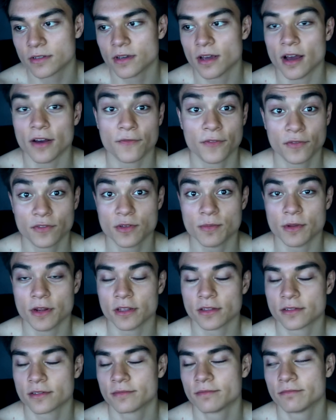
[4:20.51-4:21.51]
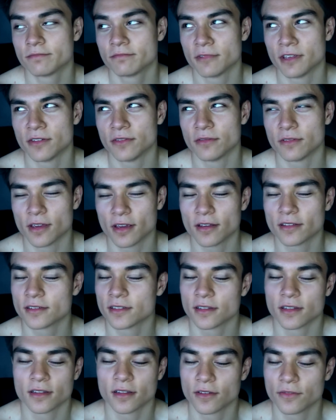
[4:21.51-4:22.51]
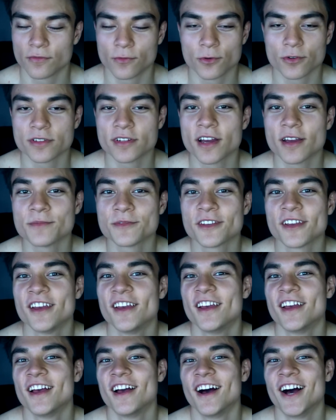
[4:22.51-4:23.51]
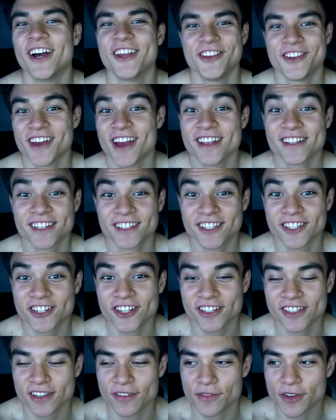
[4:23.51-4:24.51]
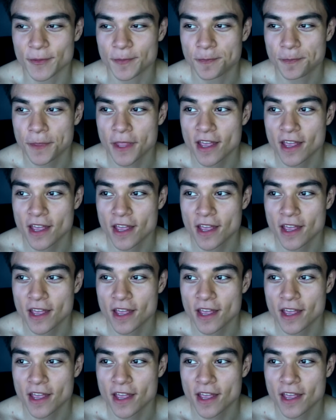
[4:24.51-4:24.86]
Uh, 15 minutes. Yeah, I said that like four times. Uh, you guys get the gist of it.